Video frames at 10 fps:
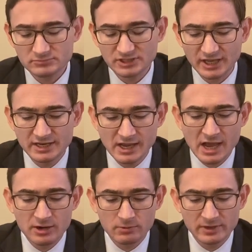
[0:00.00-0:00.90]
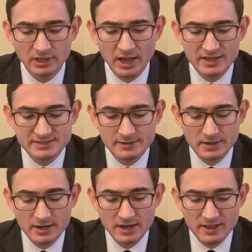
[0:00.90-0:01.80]
And you got to realize
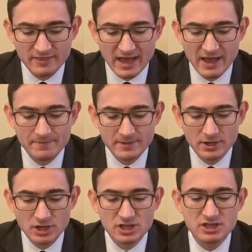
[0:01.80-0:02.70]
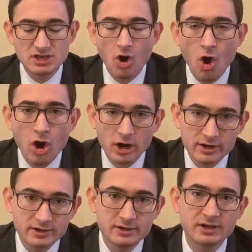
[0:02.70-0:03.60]
that the art
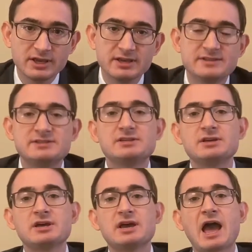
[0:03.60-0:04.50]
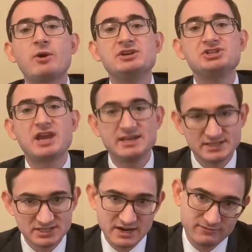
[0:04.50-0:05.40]
is how each case
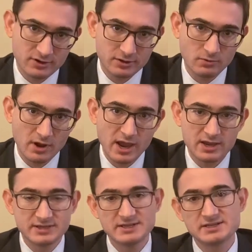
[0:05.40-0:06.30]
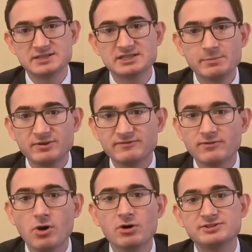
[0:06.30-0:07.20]
is different, right? Is this a slip and
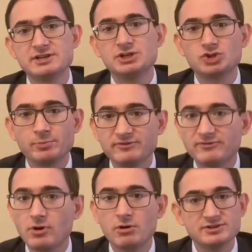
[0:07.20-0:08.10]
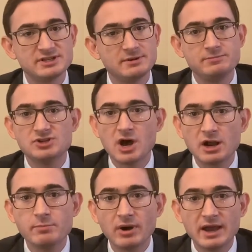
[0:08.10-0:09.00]
fall? Is it a trip and fall? Is it a
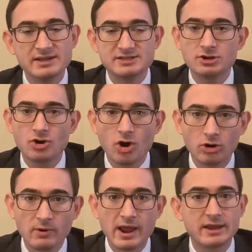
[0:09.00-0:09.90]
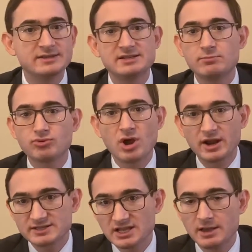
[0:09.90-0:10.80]
dog bite? Is it a car wreck? Is it a
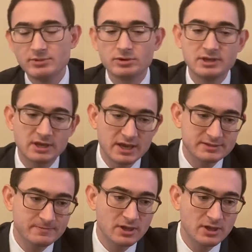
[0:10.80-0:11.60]
products liability case?